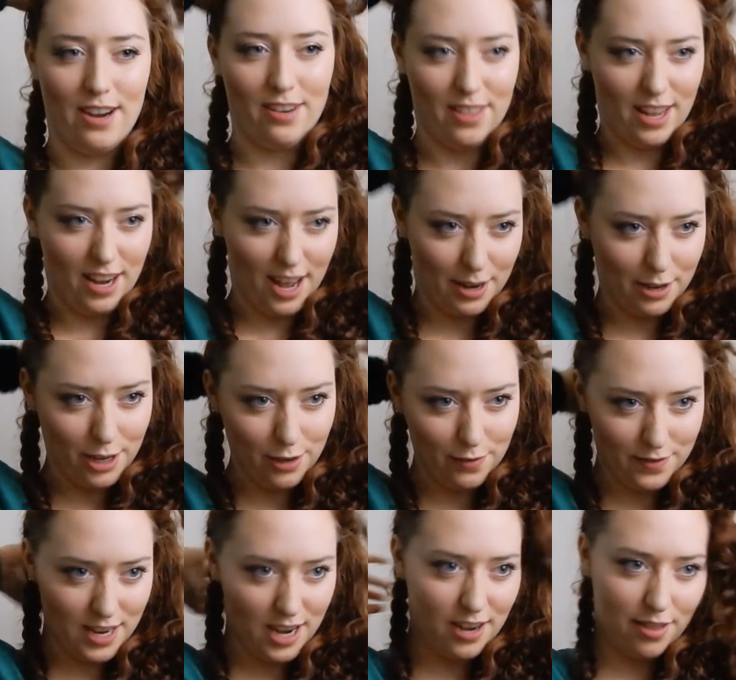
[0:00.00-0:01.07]
around and they're like,
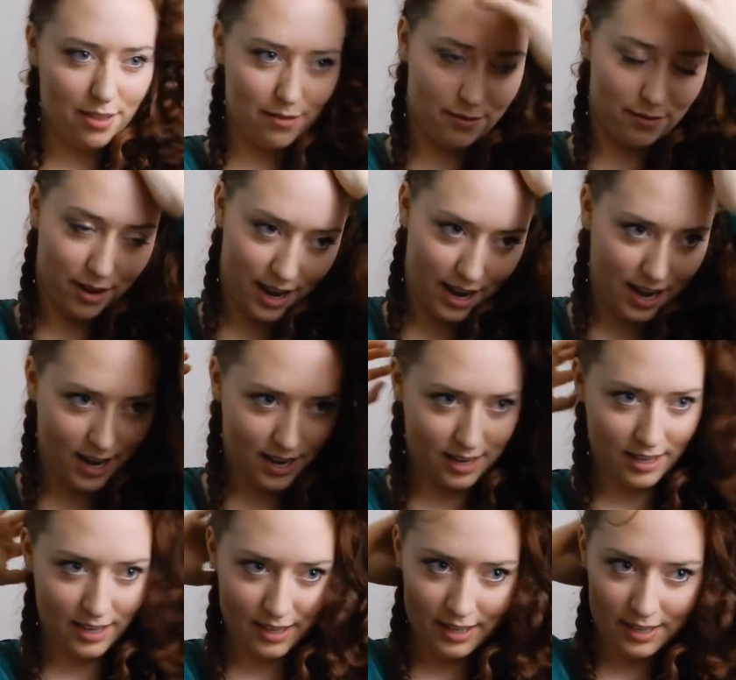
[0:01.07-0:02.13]
you've done three.